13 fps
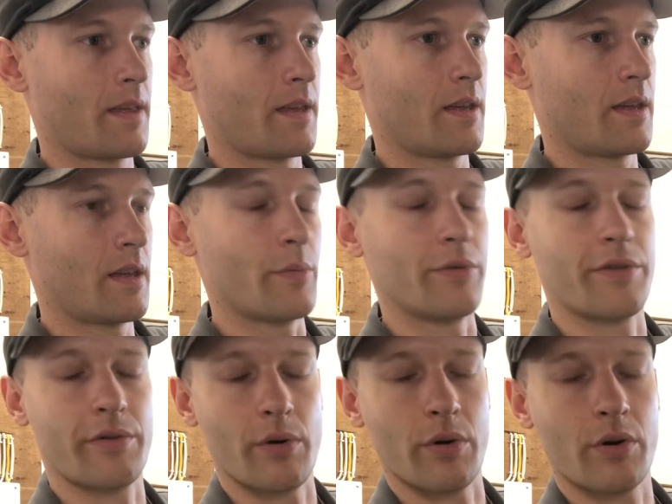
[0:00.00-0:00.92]
it would
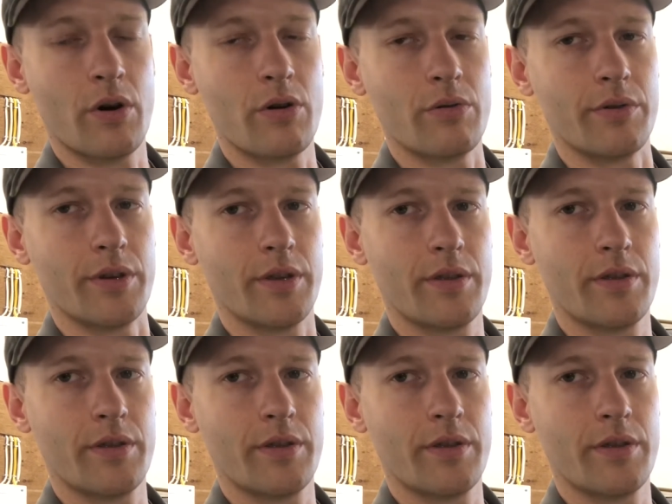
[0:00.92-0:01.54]
throw a code